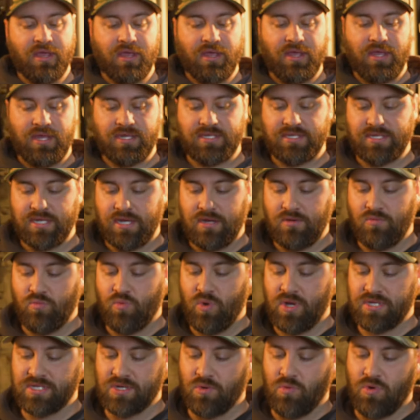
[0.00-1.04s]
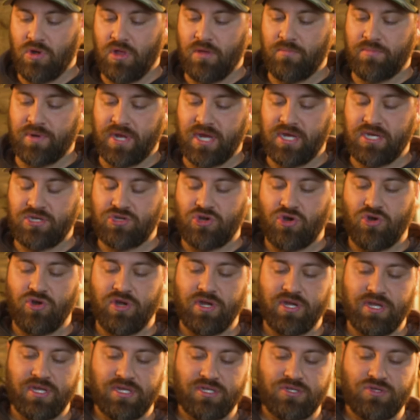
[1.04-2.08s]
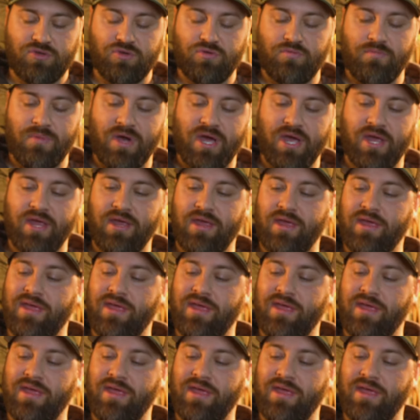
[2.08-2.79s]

It was a wallet, but I turned it into my